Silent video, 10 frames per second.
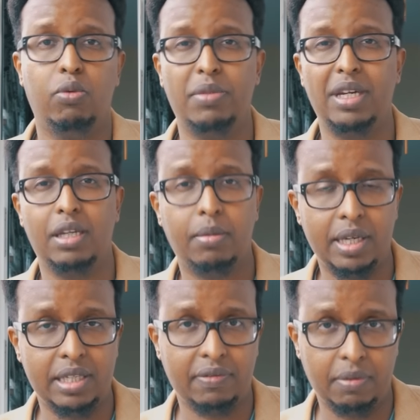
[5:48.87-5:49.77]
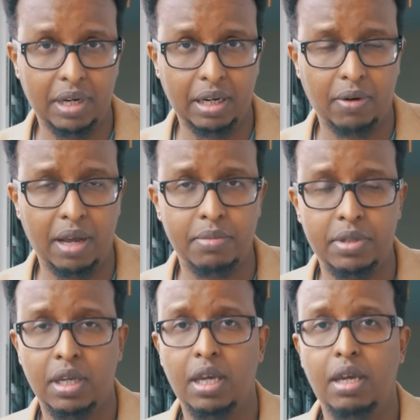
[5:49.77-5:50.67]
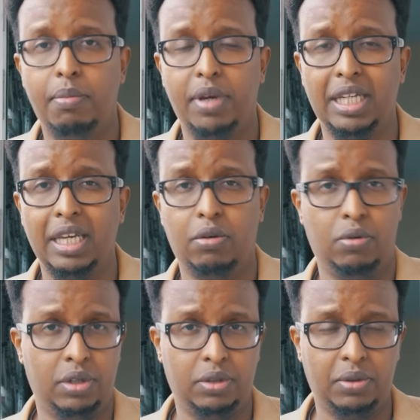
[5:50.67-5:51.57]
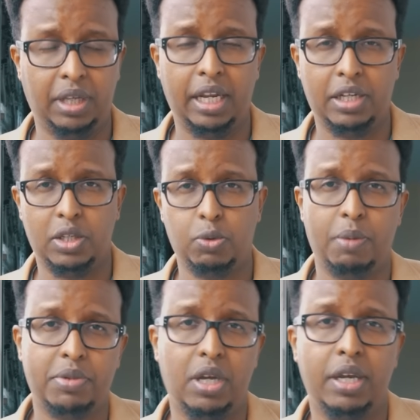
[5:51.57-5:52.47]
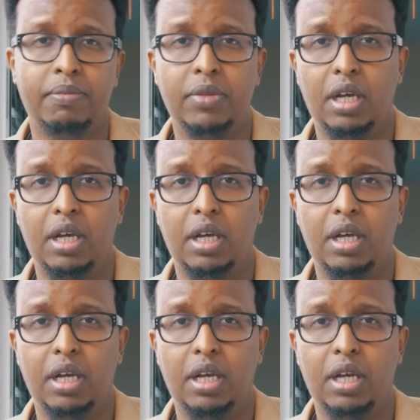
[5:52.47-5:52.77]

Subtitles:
Women need about 7 milligrams per day, according to the NHS website.